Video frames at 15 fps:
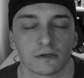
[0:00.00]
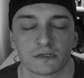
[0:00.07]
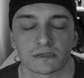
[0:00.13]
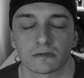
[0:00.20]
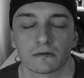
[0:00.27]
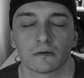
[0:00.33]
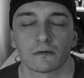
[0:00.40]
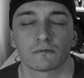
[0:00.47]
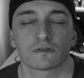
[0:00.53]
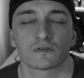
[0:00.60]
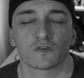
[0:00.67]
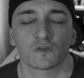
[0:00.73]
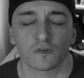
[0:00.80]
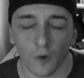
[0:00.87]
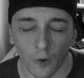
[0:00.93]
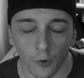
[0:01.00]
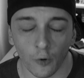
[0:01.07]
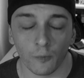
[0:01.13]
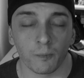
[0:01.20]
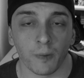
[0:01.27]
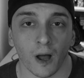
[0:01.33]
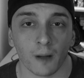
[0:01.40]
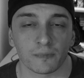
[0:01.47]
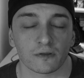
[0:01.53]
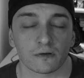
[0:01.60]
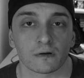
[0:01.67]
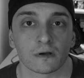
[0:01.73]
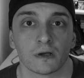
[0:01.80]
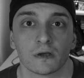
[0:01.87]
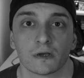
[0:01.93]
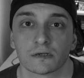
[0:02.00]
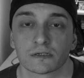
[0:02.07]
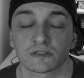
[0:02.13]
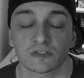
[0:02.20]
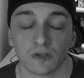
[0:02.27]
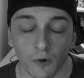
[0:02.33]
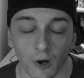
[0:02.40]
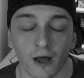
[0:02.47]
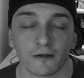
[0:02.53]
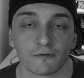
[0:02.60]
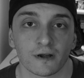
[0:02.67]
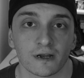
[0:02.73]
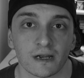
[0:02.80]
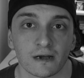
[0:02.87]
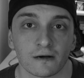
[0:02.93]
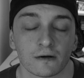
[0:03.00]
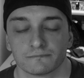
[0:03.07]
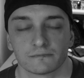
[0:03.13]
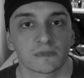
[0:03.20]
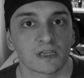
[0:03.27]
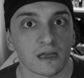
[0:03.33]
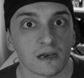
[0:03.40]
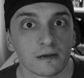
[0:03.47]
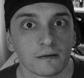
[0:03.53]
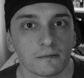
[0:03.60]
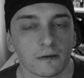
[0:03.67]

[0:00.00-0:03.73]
Just so popular. So hot right now. Get it?